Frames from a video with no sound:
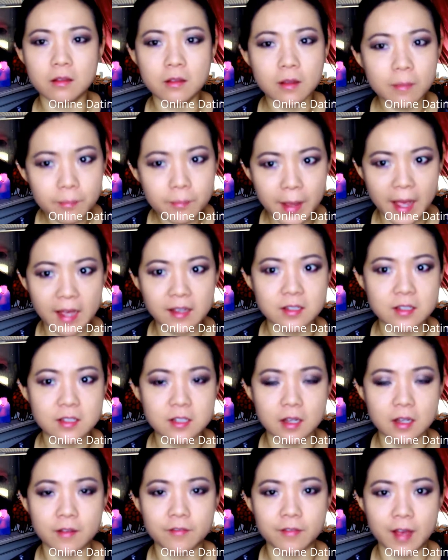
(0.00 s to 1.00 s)
The
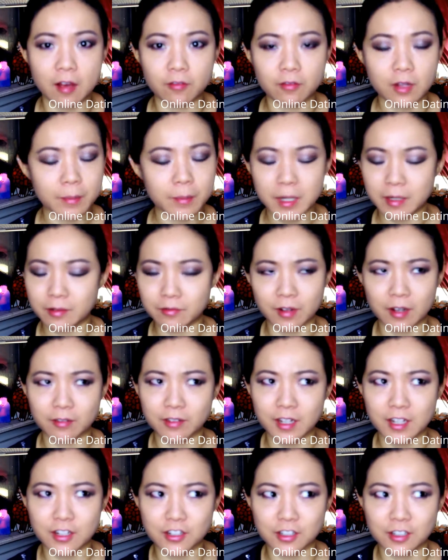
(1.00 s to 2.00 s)
best
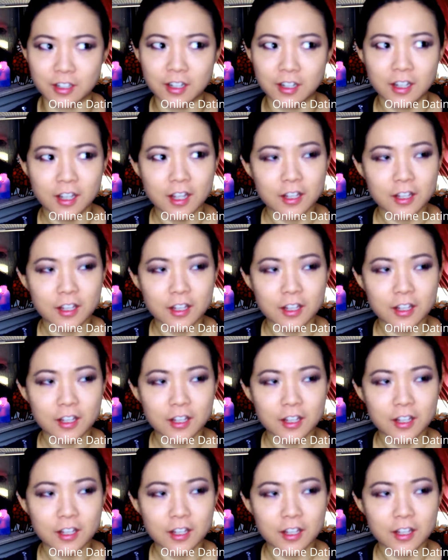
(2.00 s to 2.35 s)
foundation.